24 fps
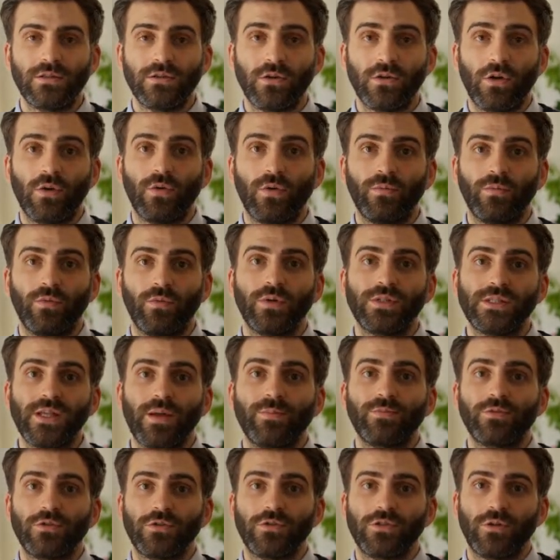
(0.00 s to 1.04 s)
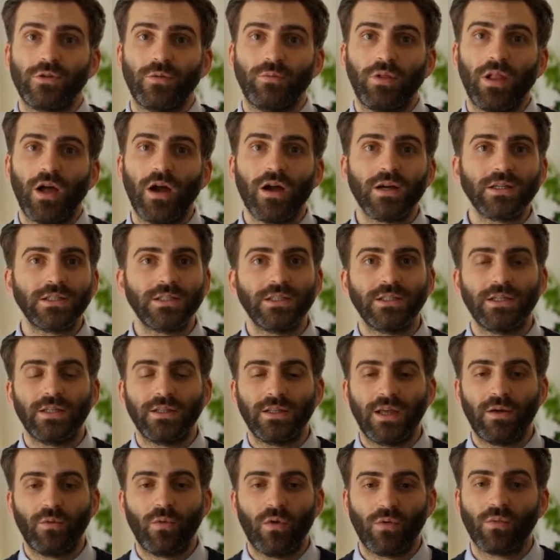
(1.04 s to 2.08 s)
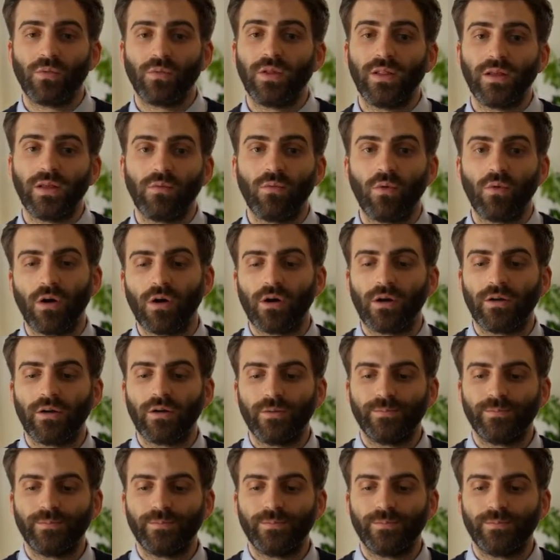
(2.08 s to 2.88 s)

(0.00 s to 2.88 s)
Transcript: their receptors are blocked and they won't really work.